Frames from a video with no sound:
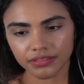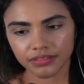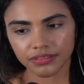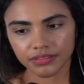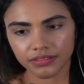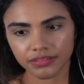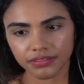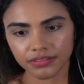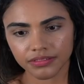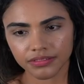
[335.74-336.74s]

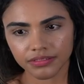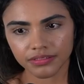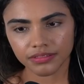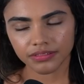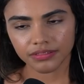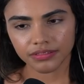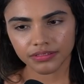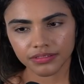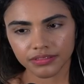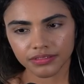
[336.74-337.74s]

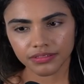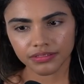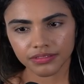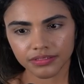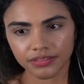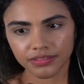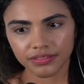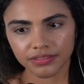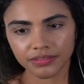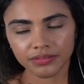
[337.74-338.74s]

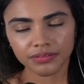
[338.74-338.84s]
No words are spoken by the person on screen.